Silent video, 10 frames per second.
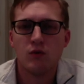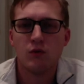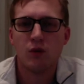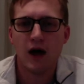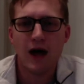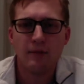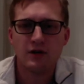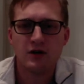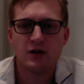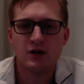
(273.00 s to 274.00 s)
what
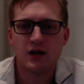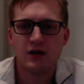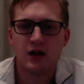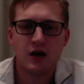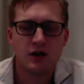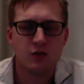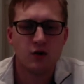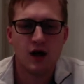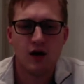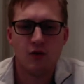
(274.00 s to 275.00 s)
happened in her day? Like, honey,
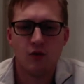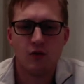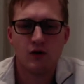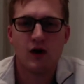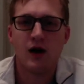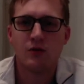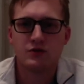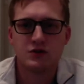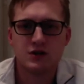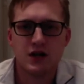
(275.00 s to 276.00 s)
how
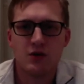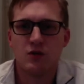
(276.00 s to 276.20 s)
was your day?